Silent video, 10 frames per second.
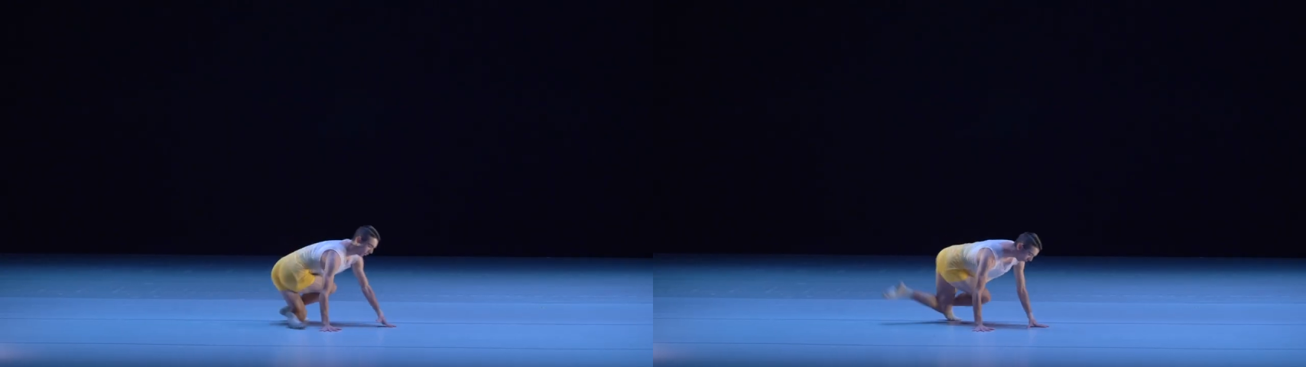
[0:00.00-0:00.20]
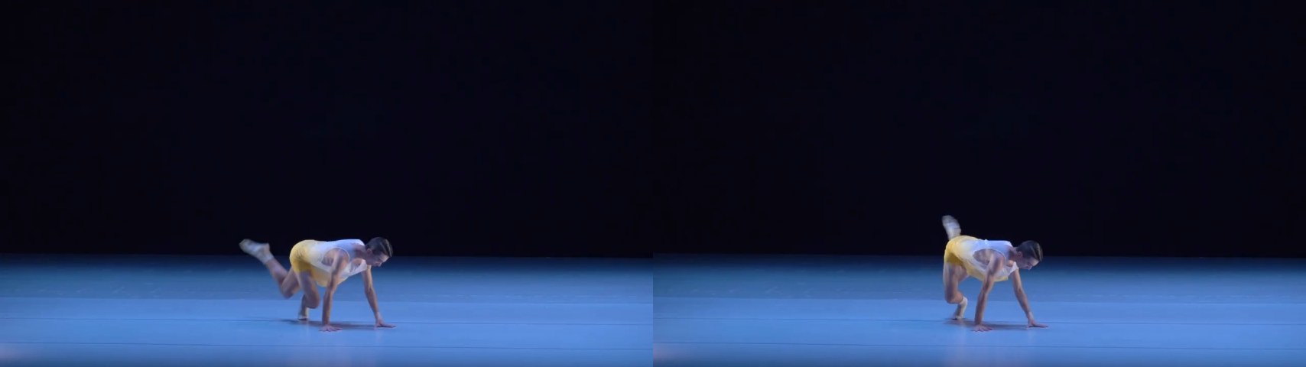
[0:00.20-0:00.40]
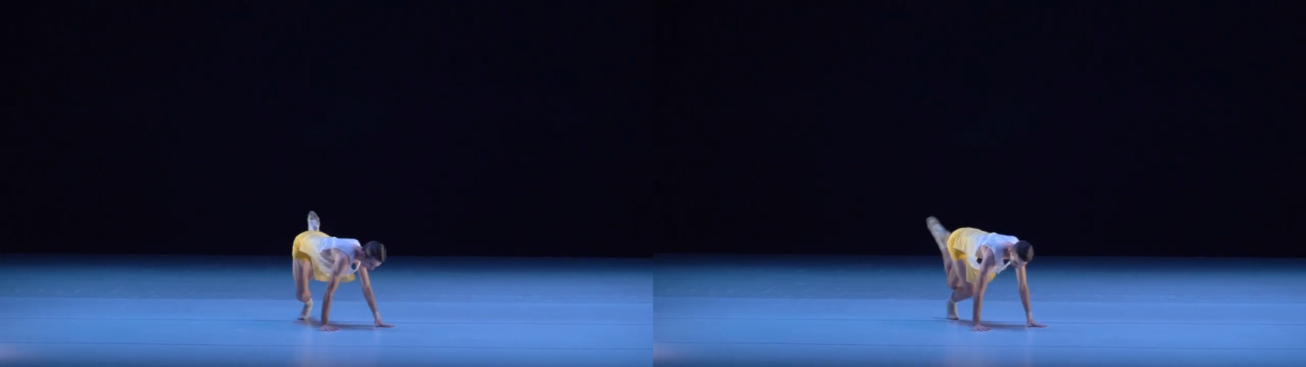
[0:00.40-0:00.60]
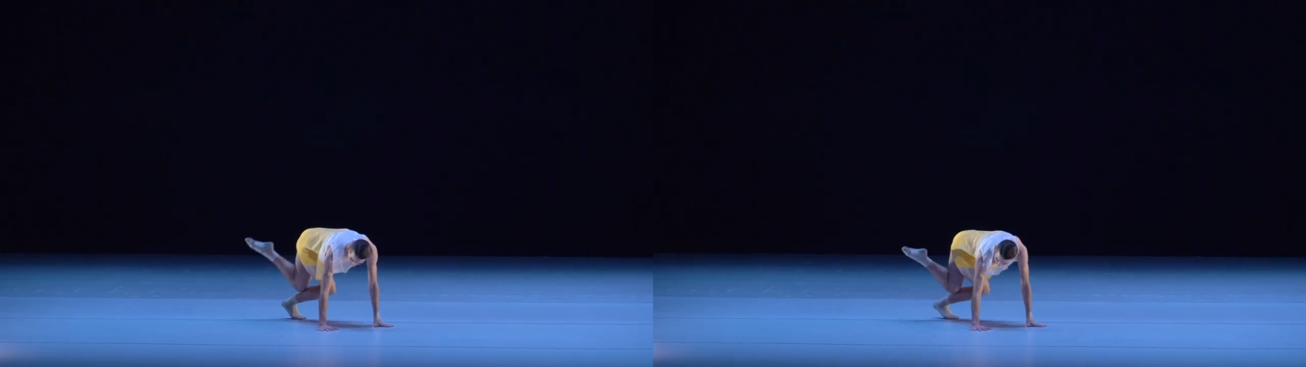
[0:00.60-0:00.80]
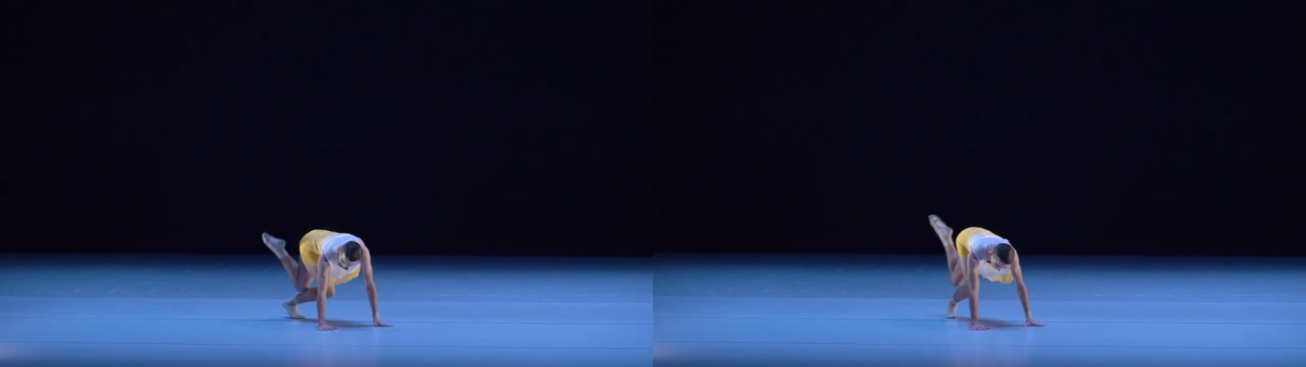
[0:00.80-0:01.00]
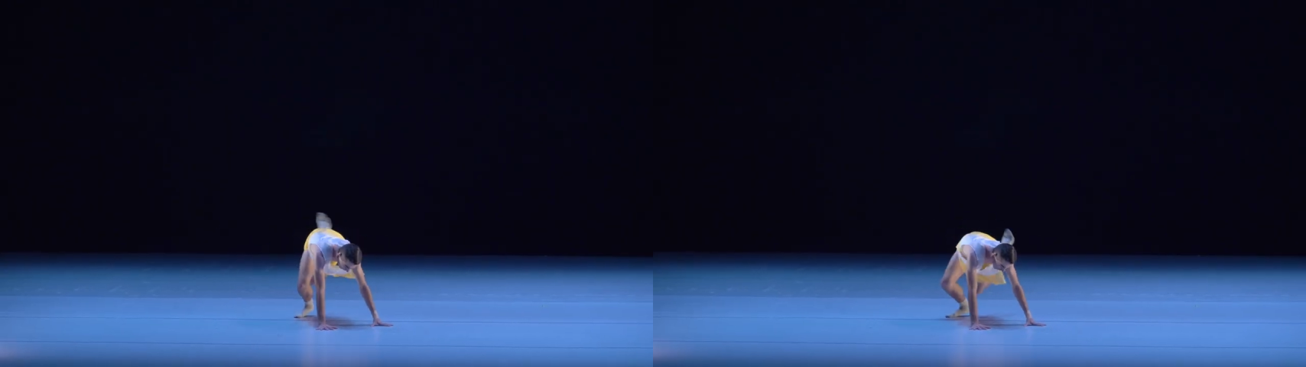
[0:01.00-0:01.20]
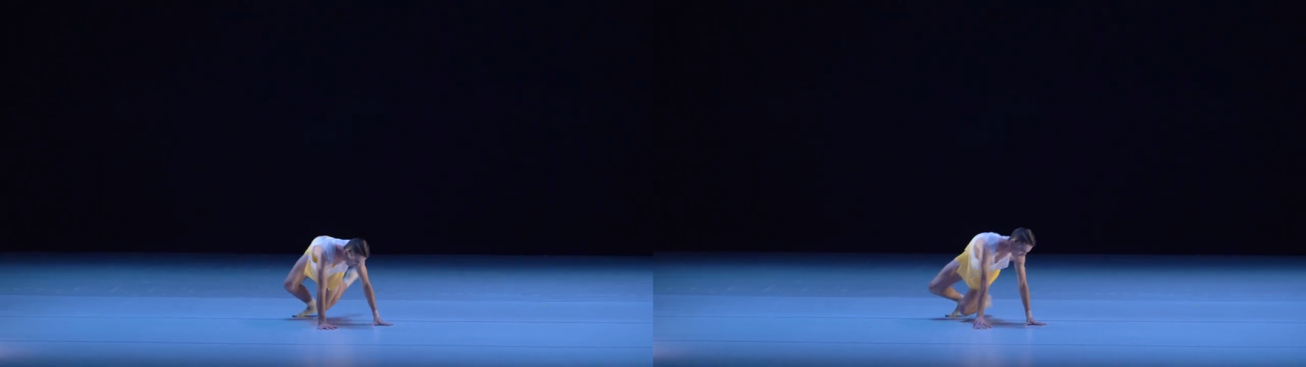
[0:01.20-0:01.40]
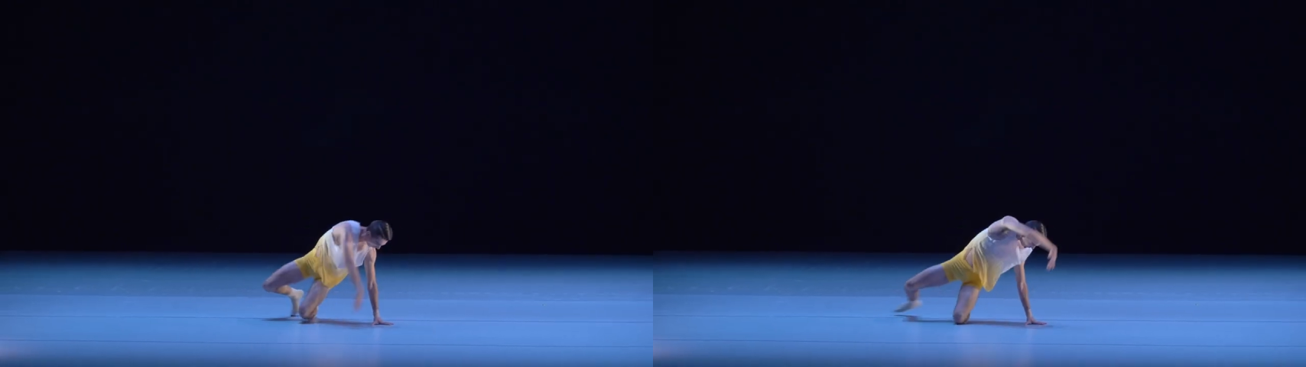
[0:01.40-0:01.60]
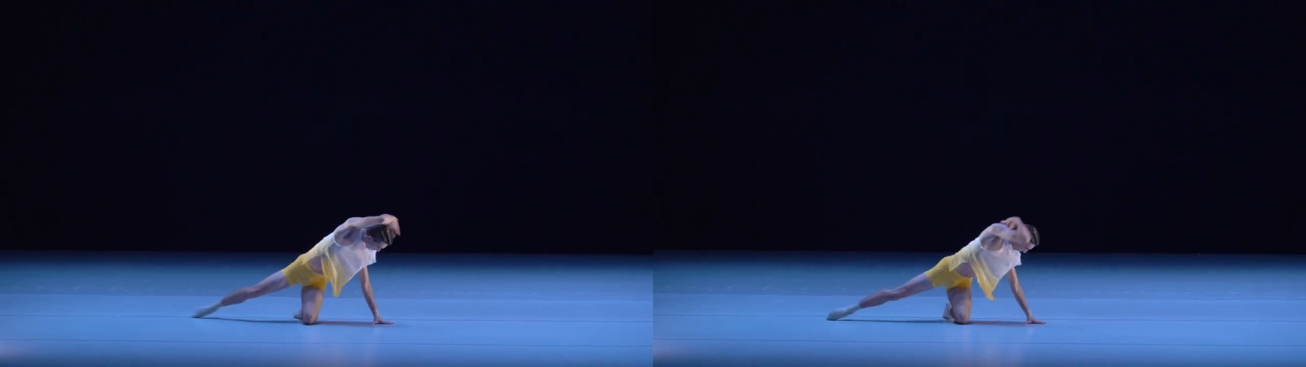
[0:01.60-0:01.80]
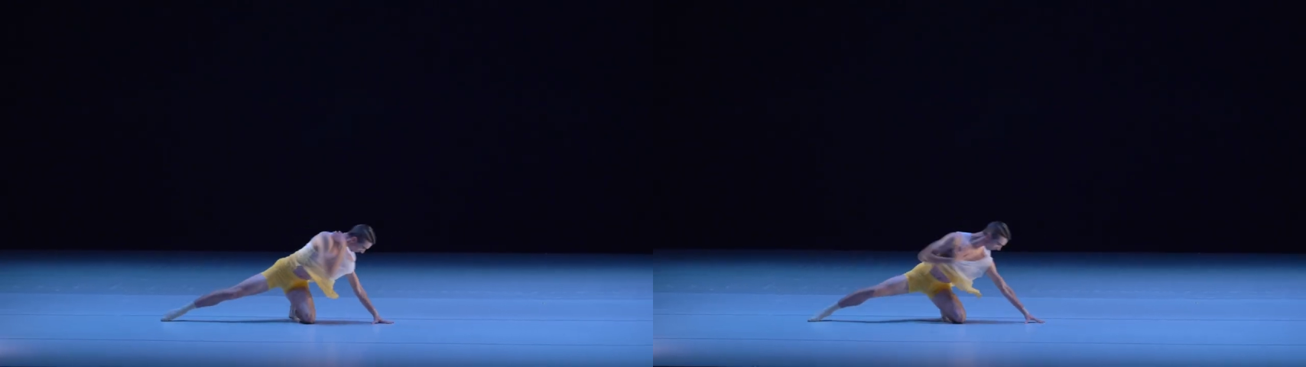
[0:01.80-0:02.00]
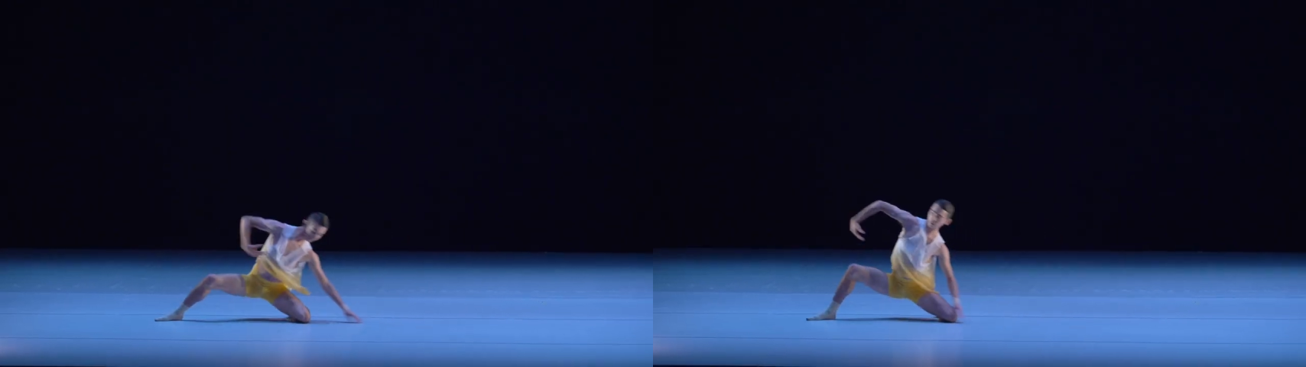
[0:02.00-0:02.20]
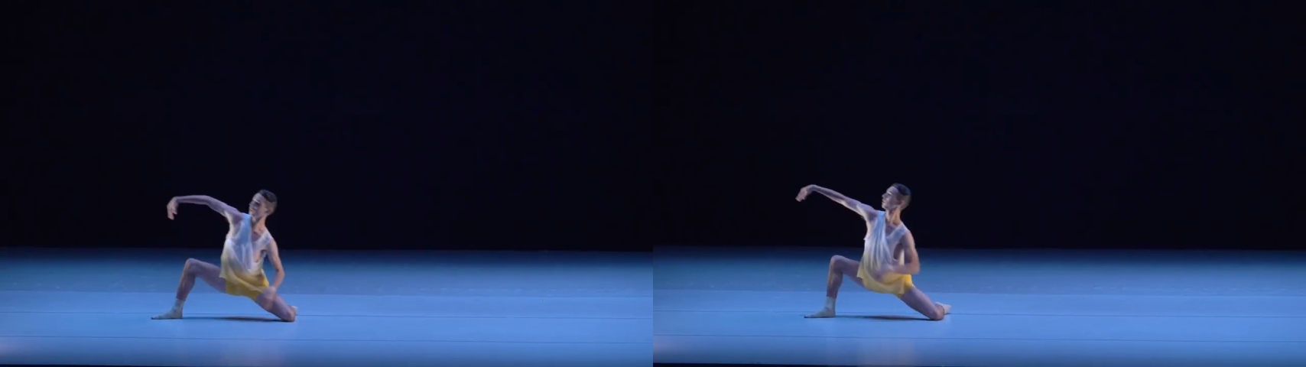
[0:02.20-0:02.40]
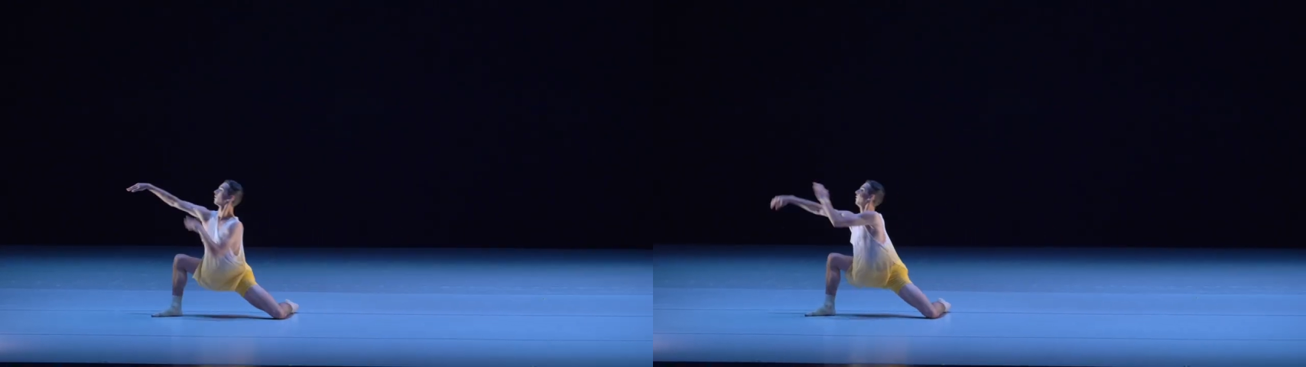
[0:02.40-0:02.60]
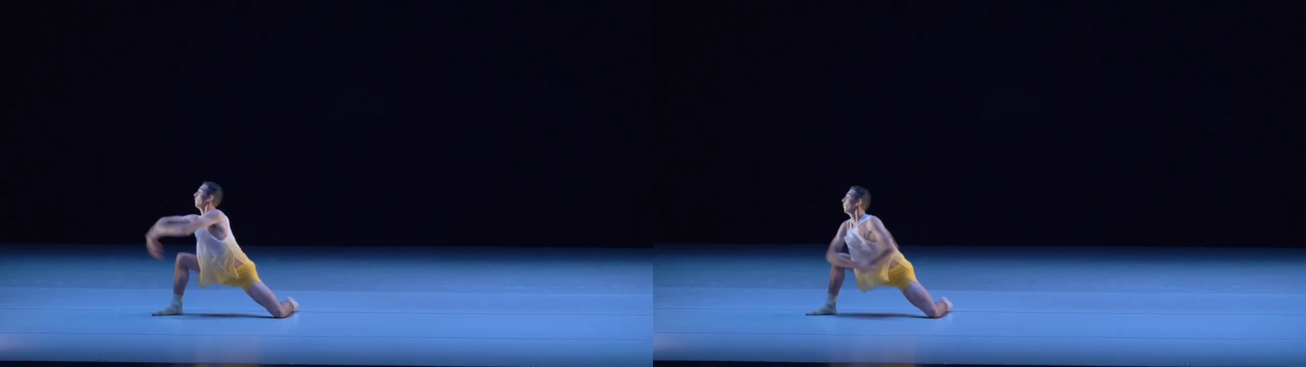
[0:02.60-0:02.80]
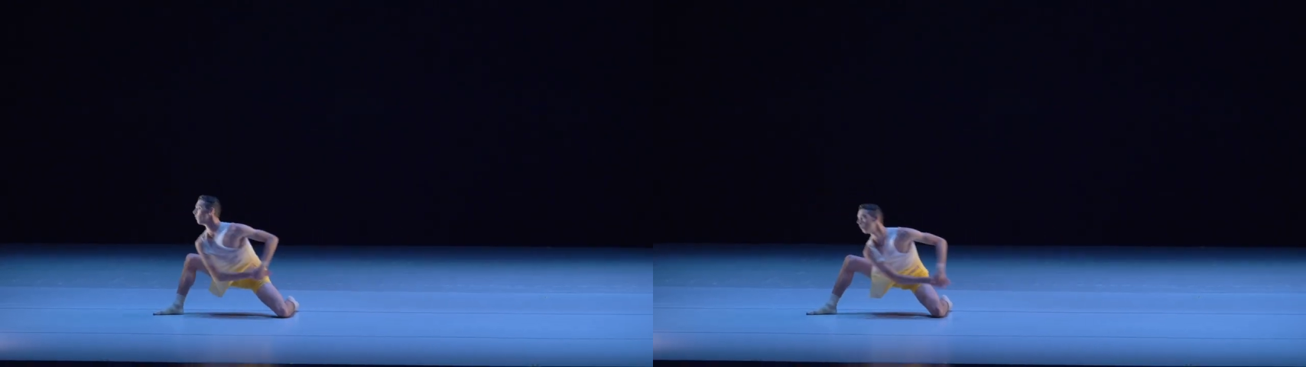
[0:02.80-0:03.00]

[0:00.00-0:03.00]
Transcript: (no speaker visible)